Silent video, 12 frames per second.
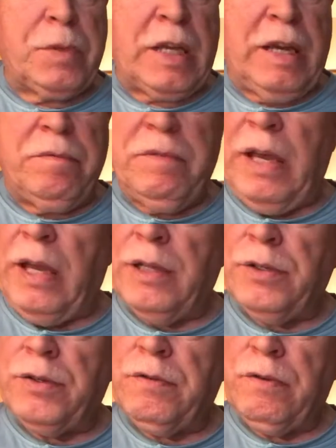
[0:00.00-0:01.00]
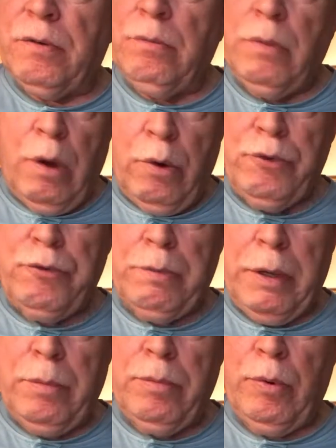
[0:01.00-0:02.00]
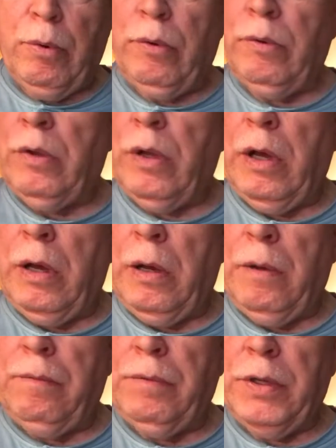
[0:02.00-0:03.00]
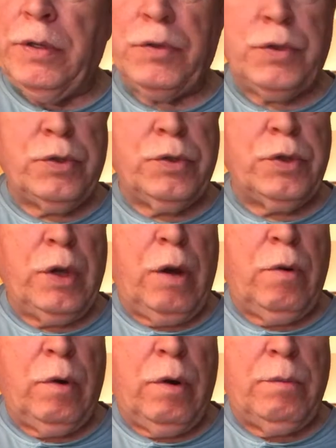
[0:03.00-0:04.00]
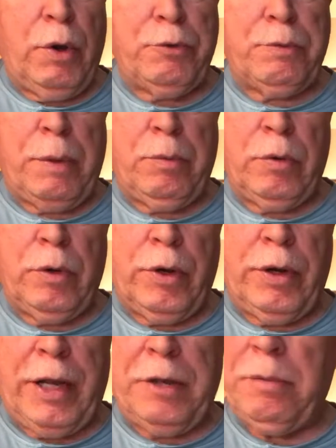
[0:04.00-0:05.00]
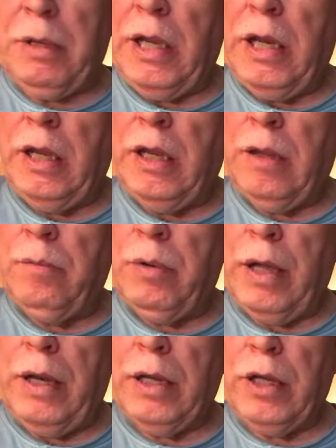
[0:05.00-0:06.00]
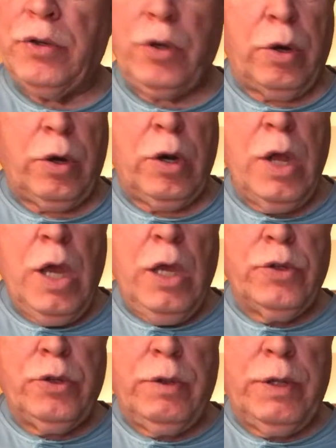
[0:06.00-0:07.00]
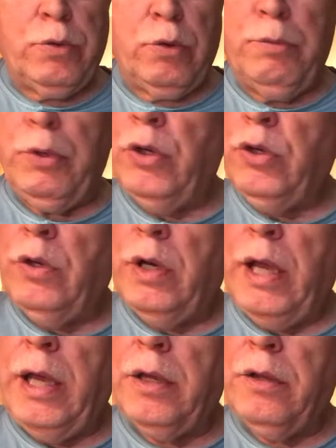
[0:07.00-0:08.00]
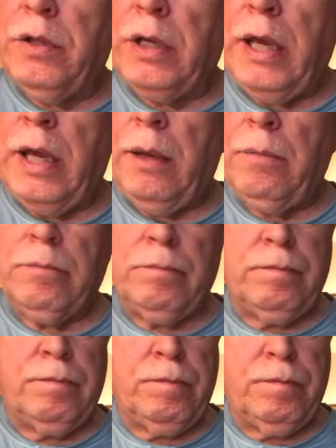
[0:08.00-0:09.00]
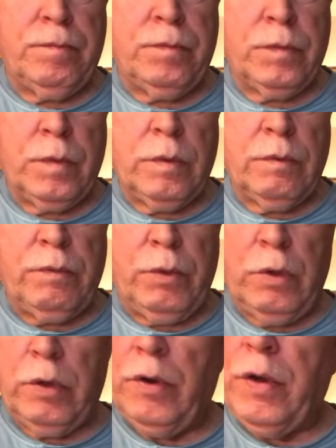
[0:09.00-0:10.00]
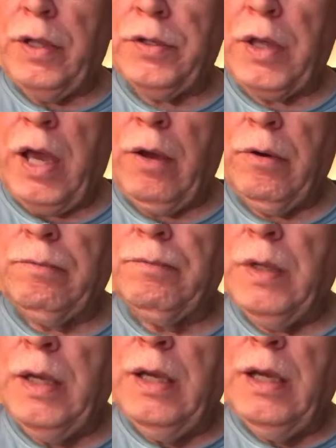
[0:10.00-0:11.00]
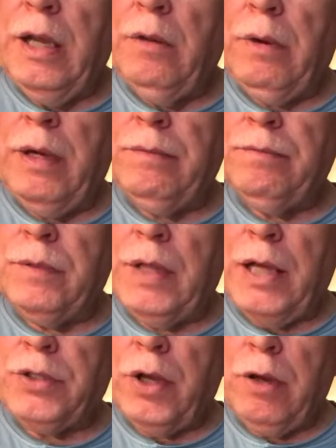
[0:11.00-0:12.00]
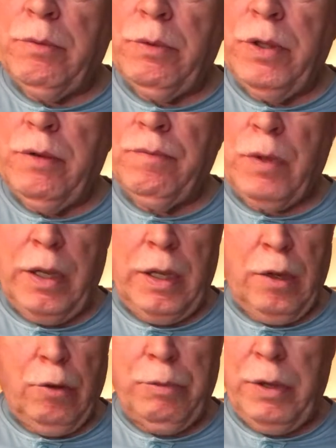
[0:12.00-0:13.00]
advanced for most people. This is not what most people learn at the beginning in playing a guitar, so this will put you ahead of the game if you'll learn that scale. Anyway, nice talking with you, and I hope